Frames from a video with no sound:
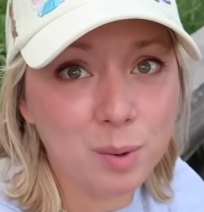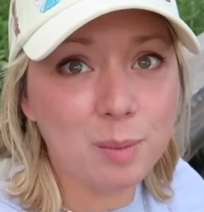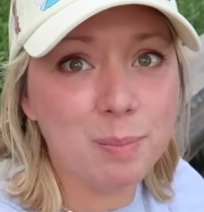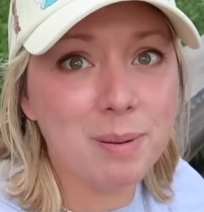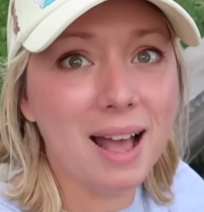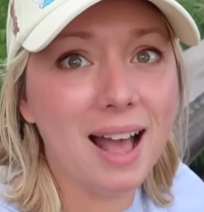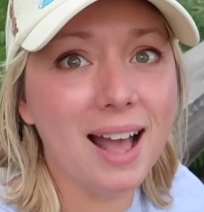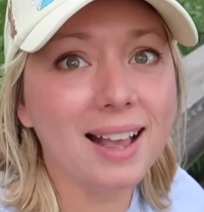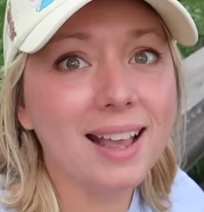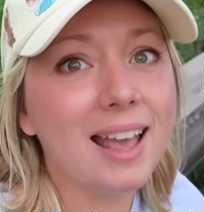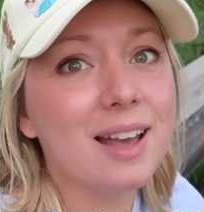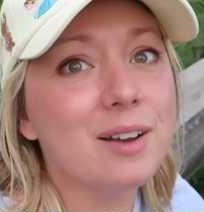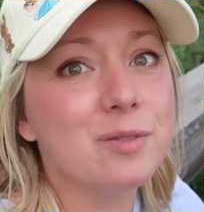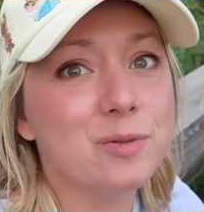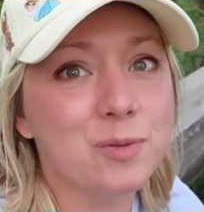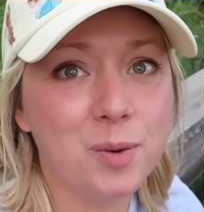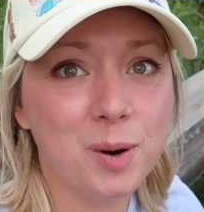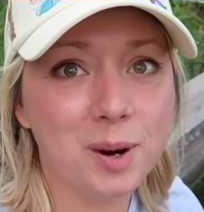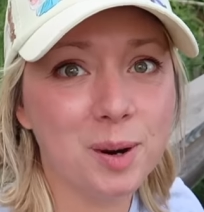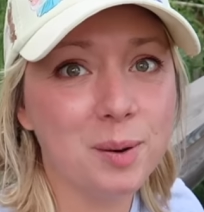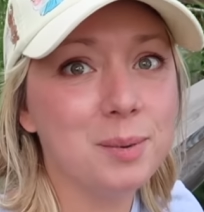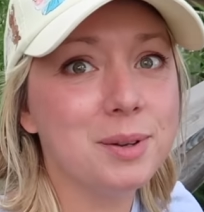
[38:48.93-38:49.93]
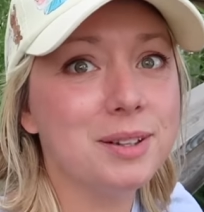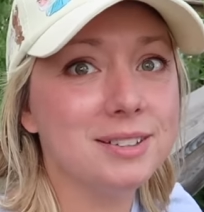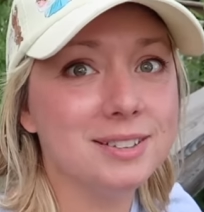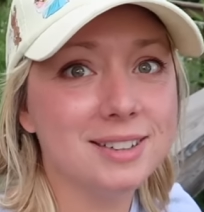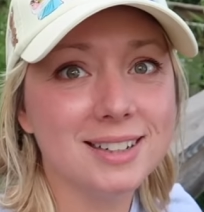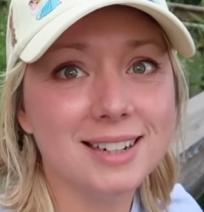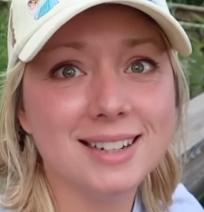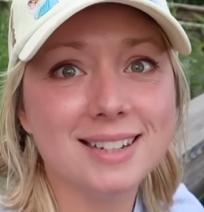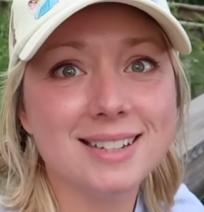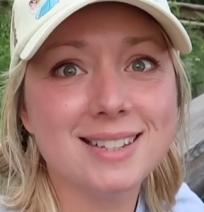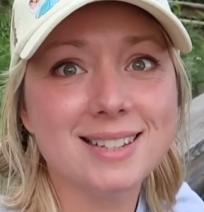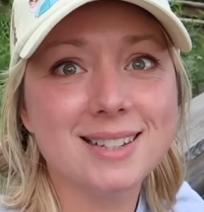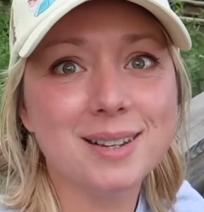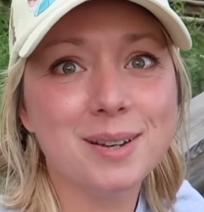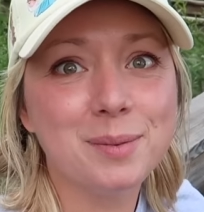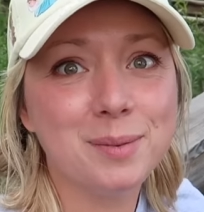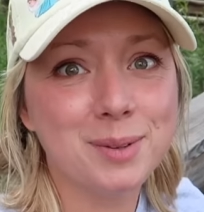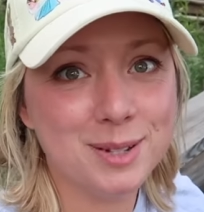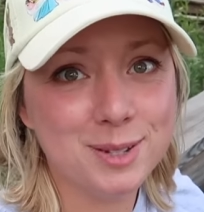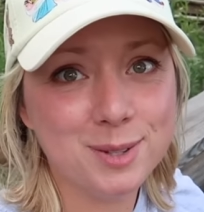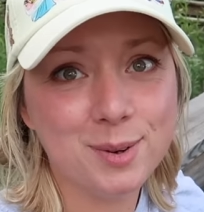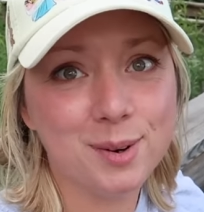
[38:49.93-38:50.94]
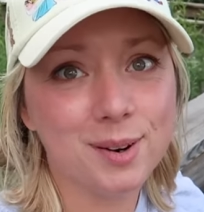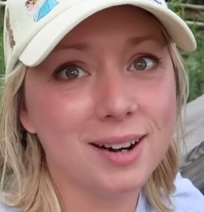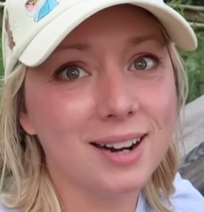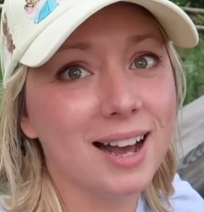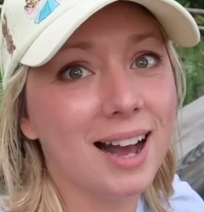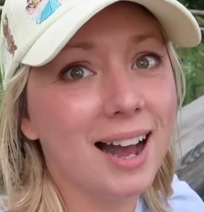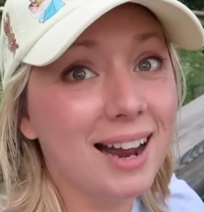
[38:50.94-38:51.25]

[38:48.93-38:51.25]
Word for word: we're back at Fort Wilderness Resort.